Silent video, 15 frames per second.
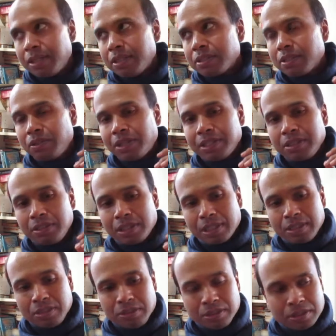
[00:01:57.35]
So as you,
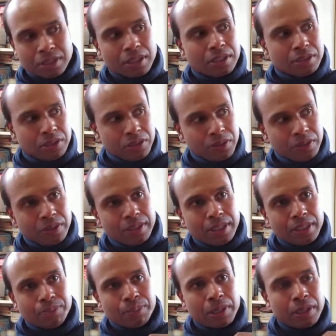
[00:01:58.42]
as you start doing
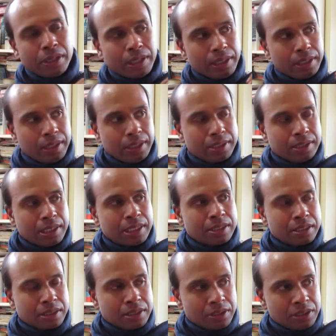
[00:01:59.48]
the, applying these
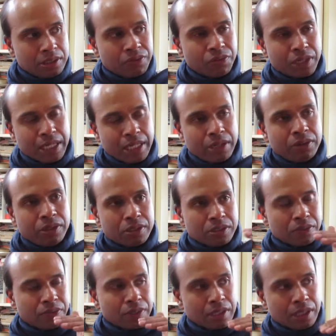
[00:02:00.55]
lessons to different
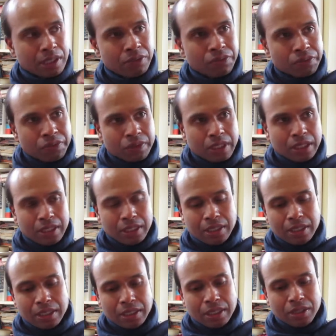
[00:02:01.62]
areas of life,
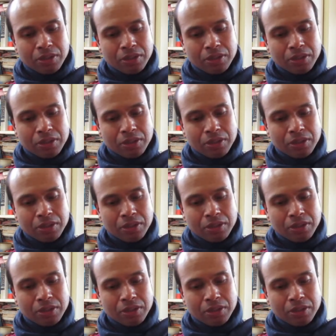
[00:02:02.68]
uh,